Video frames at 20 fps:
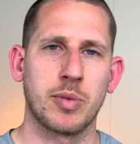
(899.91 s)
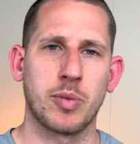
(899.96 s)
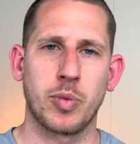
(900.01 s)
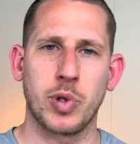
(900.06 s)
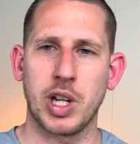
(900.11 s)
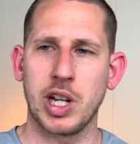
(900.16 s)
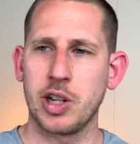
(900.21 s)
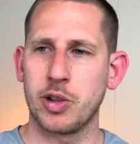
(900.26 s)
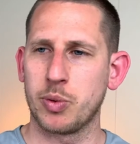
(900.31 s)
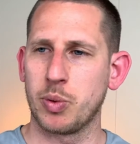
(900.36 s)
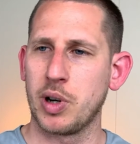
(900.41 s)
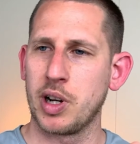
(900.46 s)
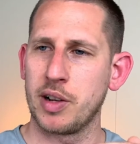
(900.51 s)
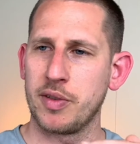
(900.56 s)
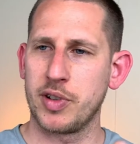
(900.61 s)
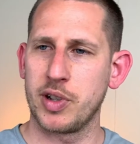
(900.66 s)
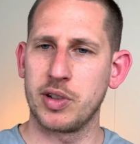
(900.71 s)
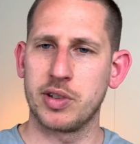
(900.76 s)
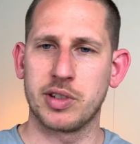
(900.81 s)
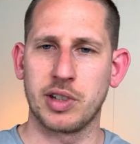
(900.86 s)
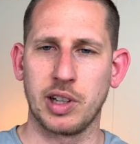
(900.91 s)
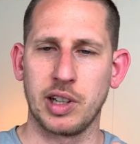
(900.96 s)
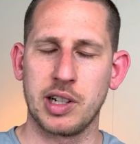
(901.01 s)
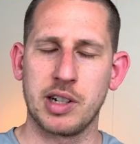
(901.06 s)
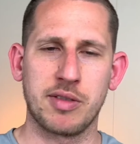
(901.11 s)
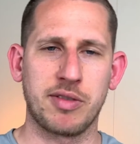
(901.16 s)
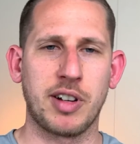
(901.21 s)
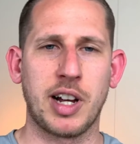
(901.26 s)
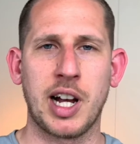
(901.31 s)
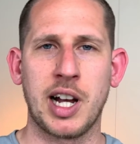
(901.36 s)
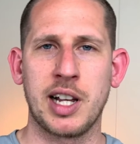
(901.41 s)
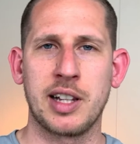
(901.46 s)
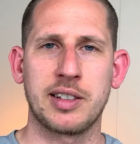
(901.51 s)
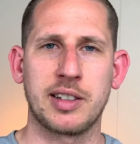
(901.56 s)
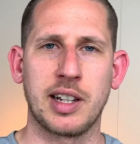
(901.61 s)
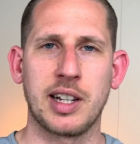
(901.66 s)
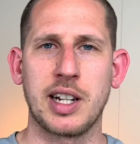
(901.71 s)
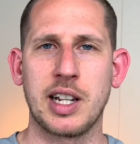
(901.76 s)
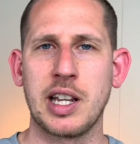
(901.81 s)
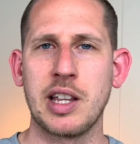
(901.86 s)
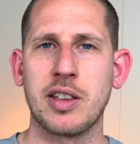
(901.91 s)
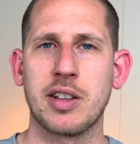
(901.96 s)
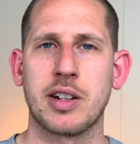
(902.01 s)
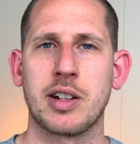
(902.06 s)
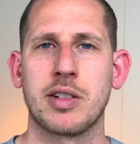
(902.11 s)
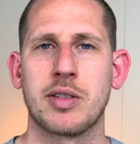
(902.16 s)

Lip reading: each one of you solidifies at either